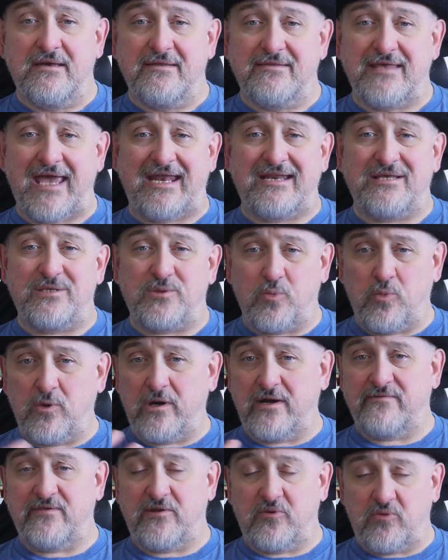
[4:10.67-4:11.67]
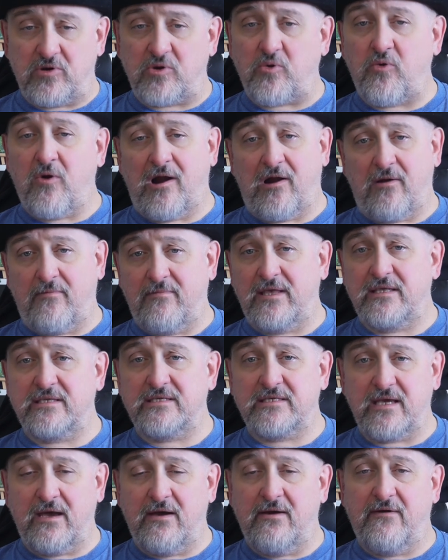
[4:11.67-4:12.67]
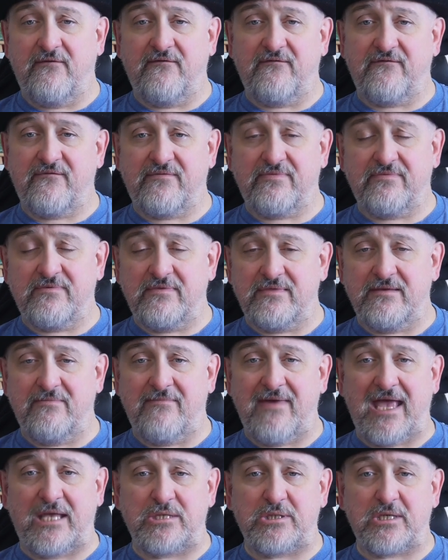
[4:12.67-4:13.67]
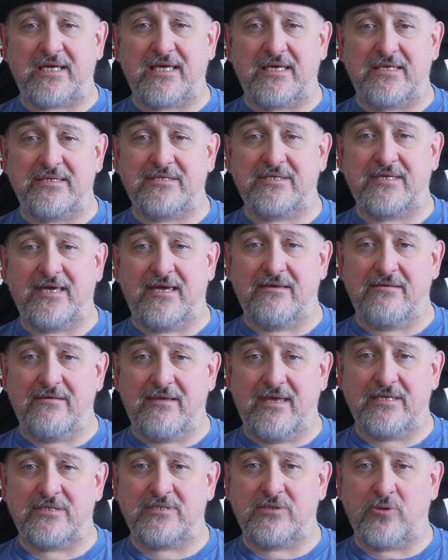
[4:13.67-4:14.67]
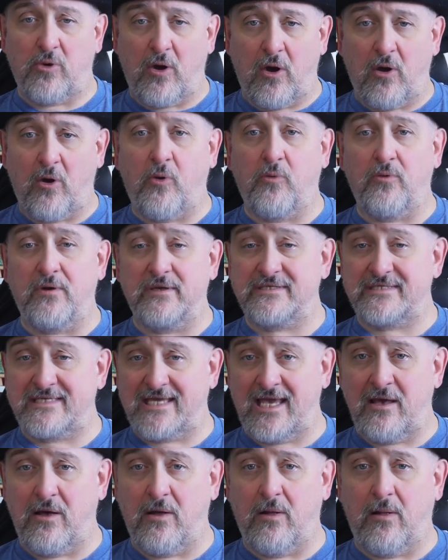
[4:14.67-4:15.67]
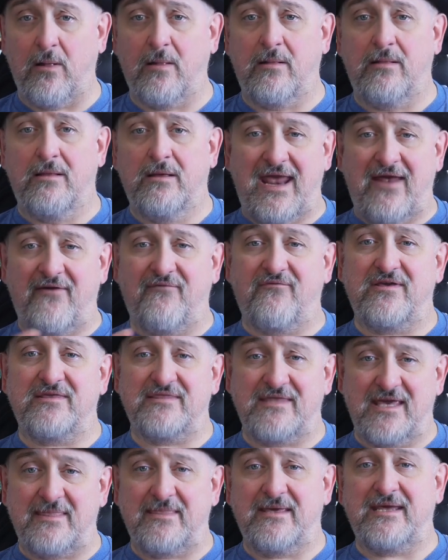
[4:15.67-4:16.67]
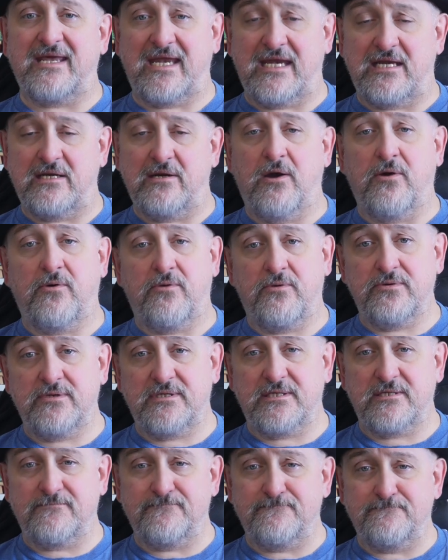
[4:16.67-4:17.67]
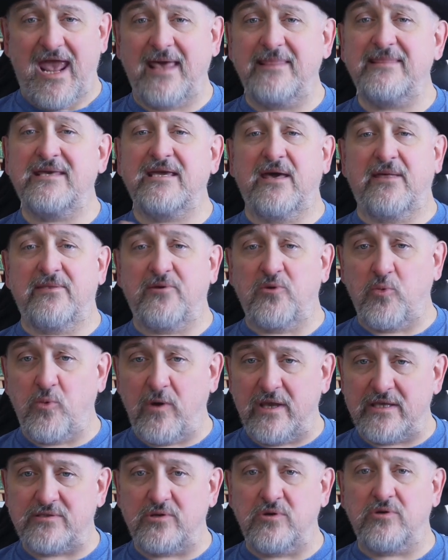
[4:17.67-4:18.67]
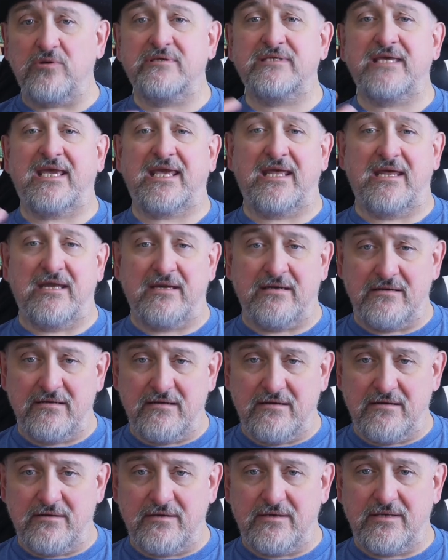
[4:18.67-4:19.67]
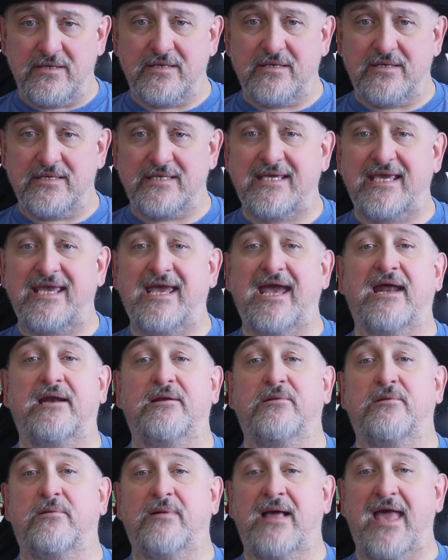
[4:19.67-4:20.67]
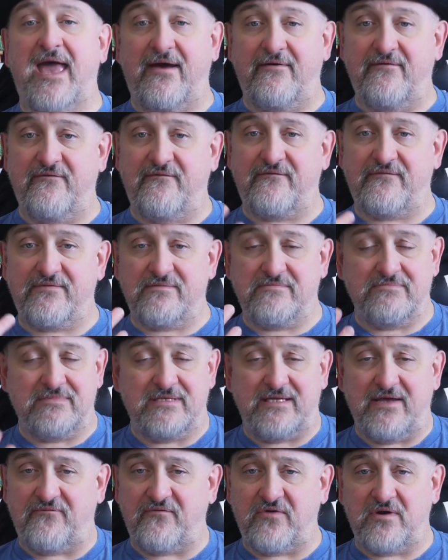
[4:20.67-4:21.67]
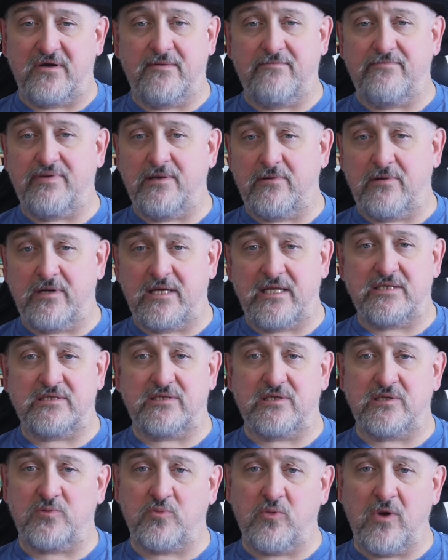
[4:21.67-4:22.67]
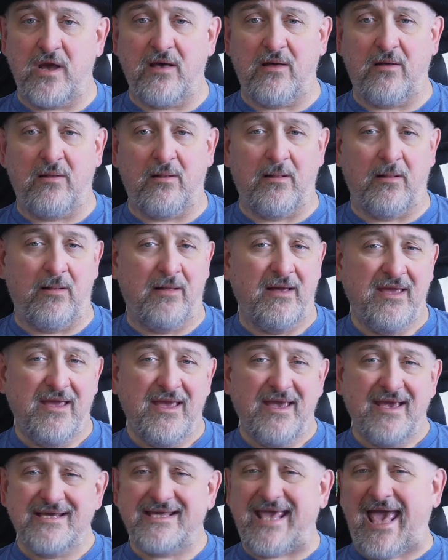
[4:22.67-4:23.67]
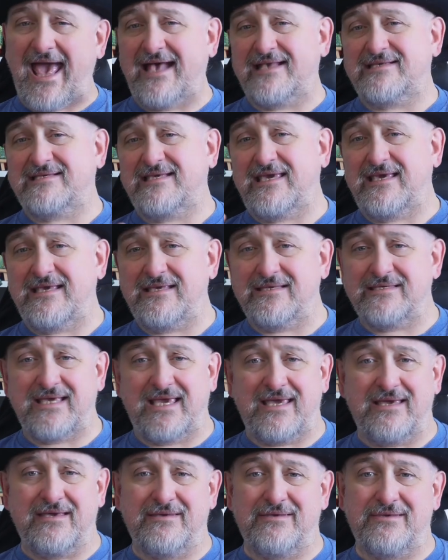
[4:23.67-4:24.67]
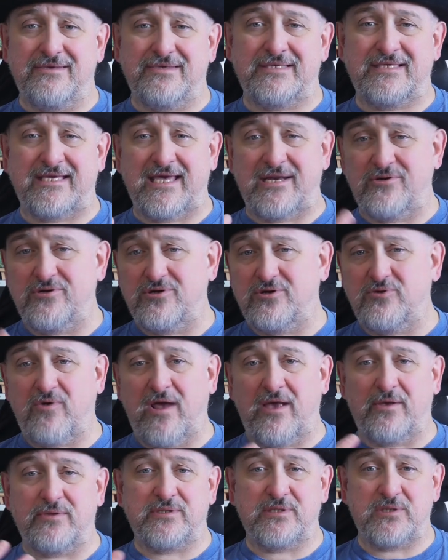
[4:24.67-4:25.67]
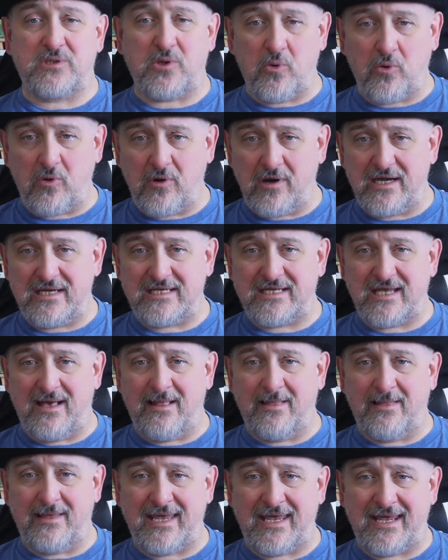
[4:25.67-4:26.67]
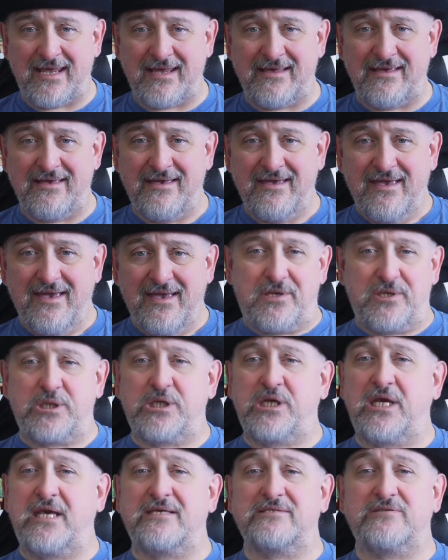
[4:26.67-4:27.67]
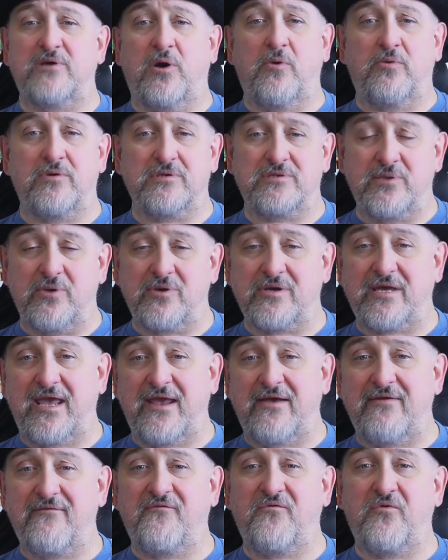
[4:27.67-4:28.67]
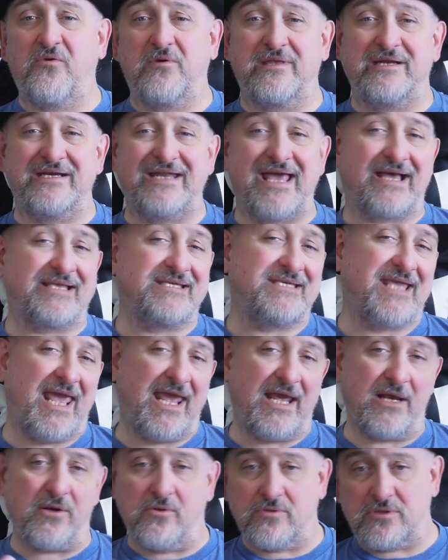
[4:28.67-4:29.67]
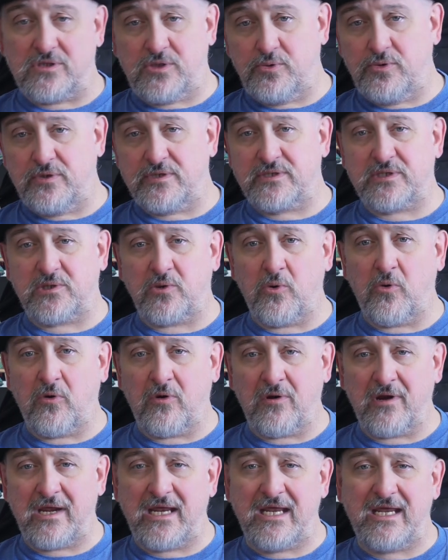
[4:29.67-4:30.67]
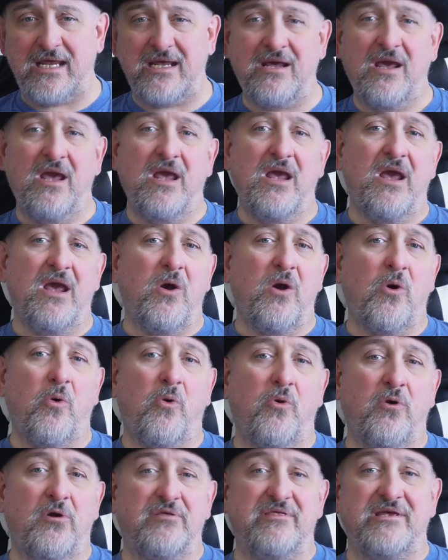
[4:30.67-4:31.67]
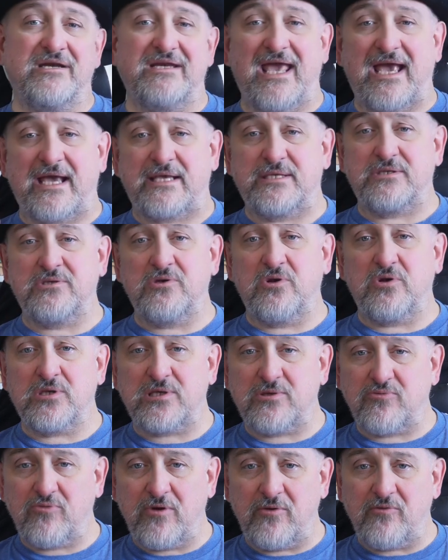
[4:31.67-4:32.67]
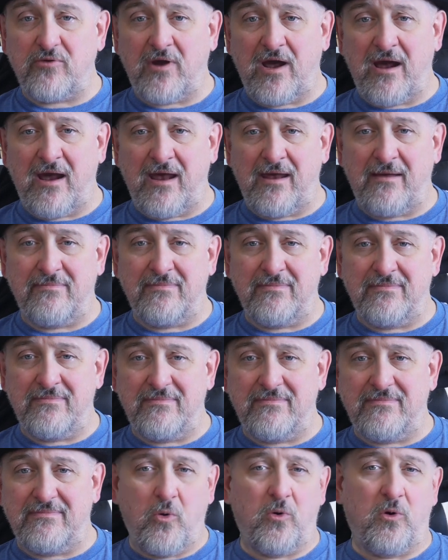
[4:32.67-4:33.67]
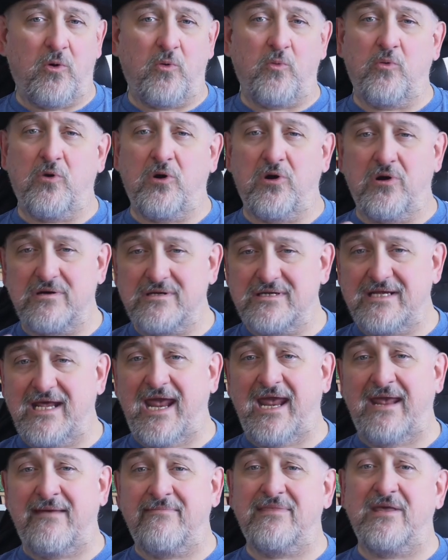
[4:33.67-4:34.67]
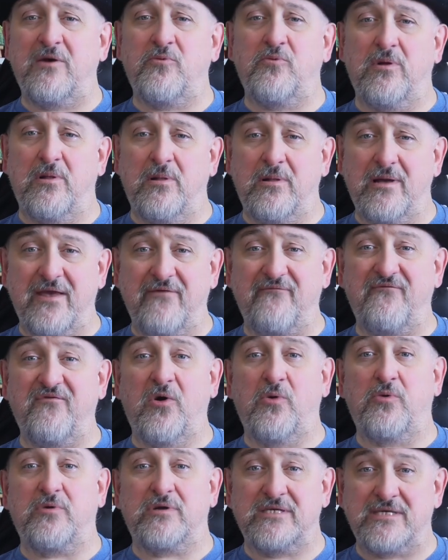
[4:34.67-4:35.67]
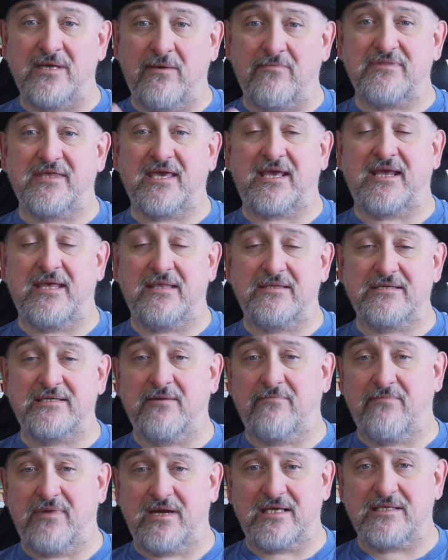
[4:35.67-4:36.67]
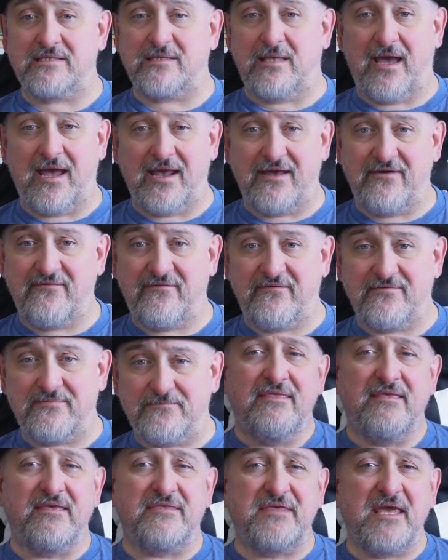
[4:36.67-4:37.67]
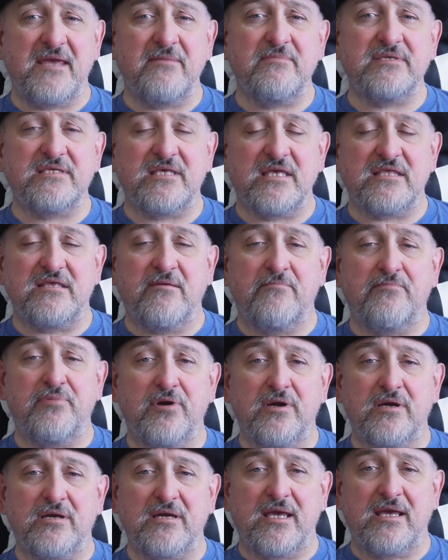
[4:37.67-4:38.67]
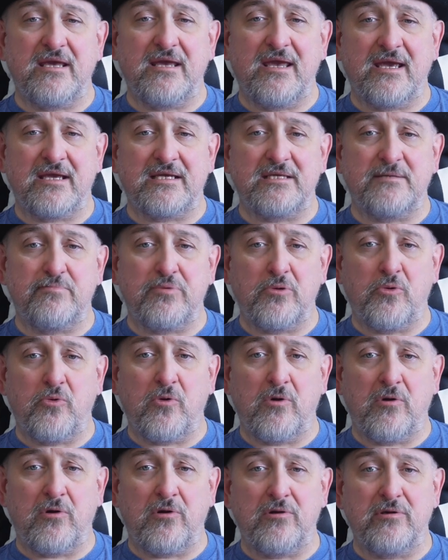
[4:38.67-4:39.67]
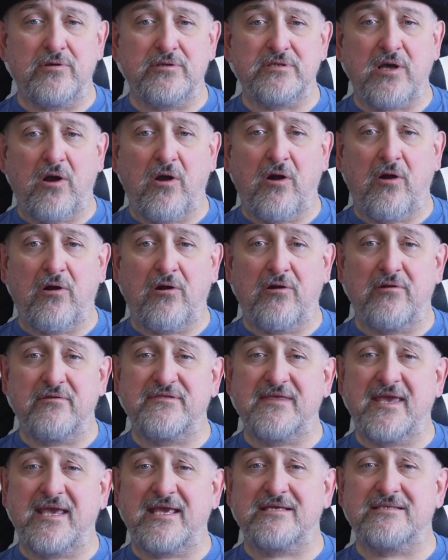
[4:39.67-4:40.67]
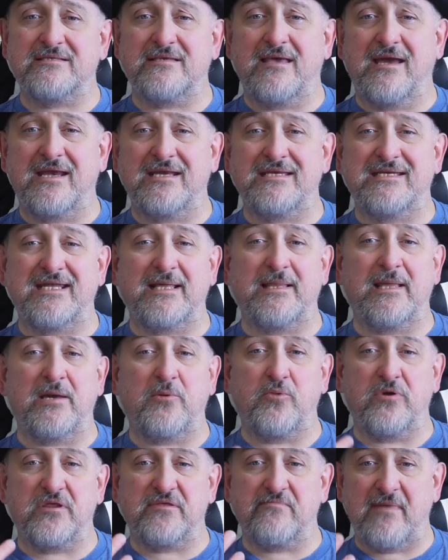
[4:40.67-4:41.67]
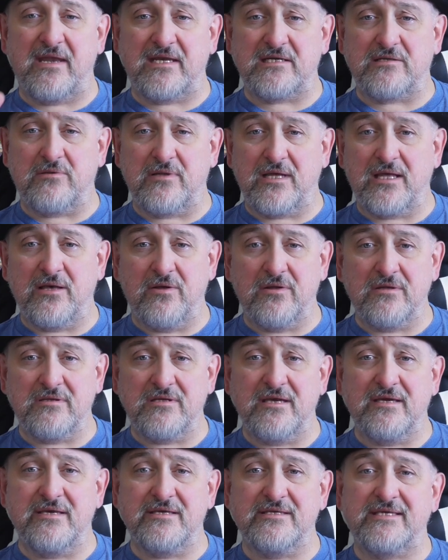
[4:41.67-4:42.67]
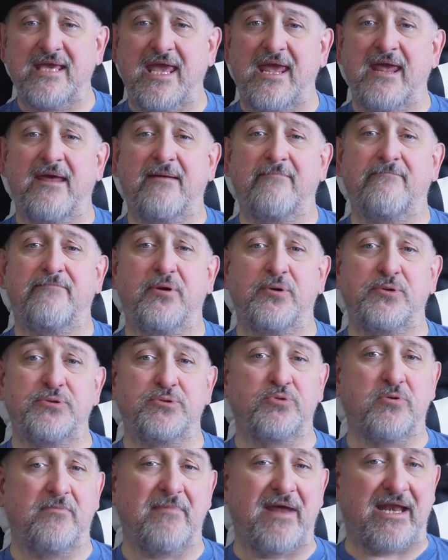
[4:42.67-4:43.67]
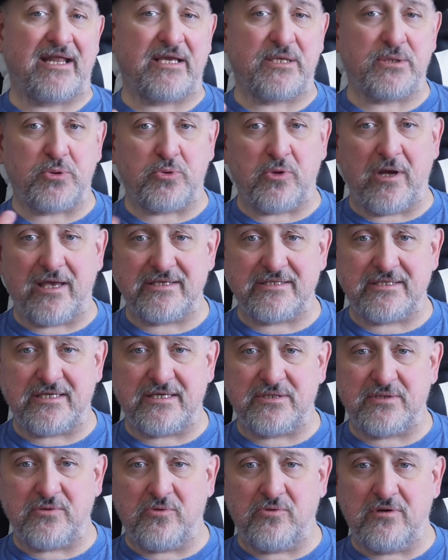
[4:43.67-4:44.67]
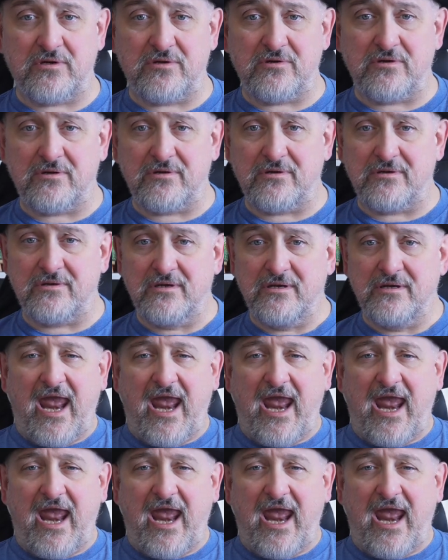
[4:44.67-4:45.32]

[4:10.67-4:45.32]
That is one of the requirements of the magic, is to always tell everything that he knows. And the other wizards in Seattle have different abilities as well. Cassie's is centered around storytelling. She's always looking for the next angle to a story, or the next nursery rhyme or word game that will evoke something in somebody's life. The themes that the book explores are things like dealing with mental illness and post-traumatic stress disorder,